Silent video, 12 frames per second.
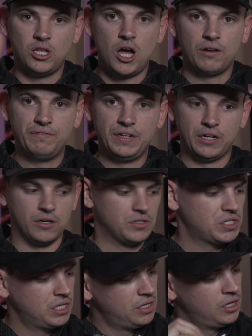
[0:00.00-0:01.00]
Long
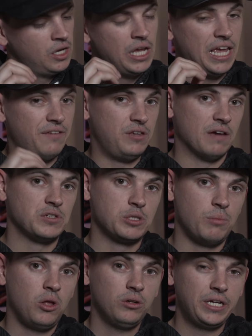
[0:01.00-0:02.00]
fingers. If you have
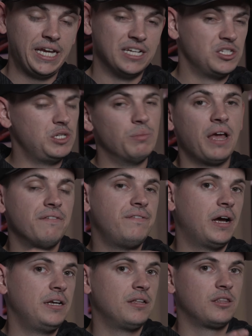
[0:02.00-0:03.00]
smaller hands, you might
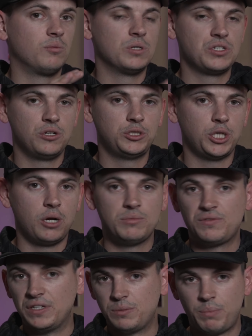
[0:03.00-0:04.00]
find that the Resurgent
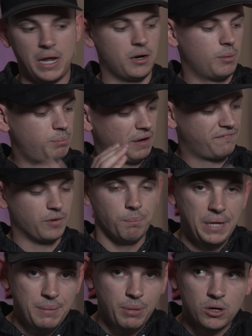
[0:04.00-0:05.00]
Arms fits better. But for
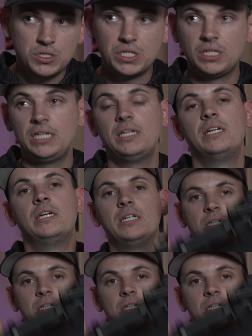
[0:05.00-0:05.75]
me personally,